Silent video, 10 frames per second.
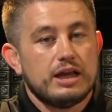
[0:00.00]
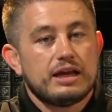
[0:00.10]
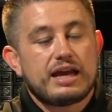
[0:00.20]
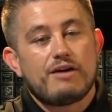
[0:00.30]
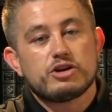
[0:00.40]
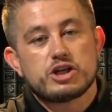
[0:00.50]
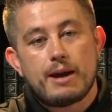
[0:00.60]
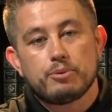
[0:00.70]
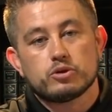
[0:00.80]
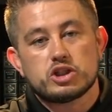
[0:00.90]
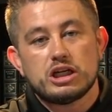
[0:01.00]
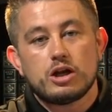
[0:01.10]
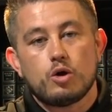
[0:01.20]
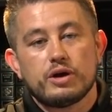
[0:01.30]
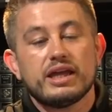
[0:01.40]
Calvary Chapel,
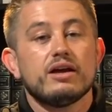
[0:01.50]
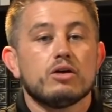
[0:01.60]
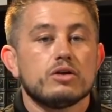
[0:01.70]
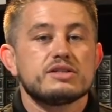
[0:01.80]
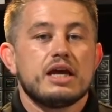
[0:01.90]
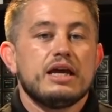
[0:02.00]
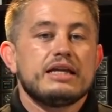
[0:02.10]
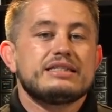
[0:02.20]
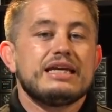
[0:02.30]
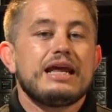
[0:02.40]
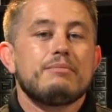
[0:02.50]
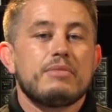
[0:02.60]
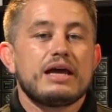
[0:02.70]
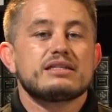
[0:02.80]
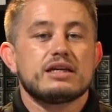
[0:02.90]
Chino Hills, did a
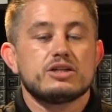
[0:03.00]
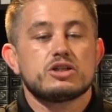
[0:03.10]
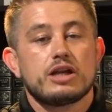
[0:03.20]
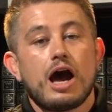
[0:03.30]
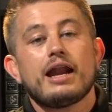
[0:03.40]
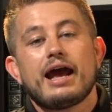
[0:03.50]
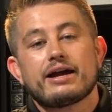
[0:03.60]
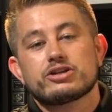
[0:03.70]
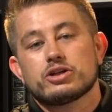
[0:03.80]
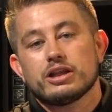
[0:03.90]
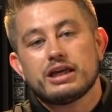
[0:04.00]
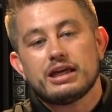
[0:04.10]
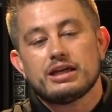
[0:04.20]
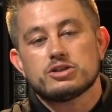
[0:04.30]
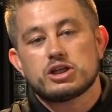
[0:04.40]
message, not actually
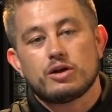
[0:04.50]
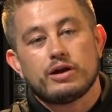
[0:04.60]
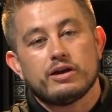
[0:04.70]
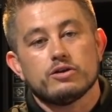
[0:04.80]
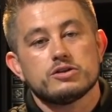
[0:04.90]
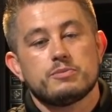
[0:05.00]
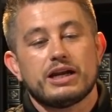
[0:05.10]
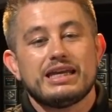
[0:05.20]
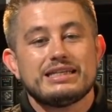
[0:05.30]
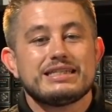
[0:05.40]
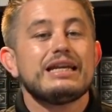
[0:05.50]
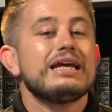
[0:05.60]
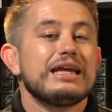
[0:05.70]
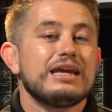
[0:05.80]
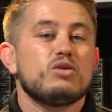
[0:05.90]
in Chino Hills, but he did
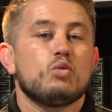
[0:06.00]
it in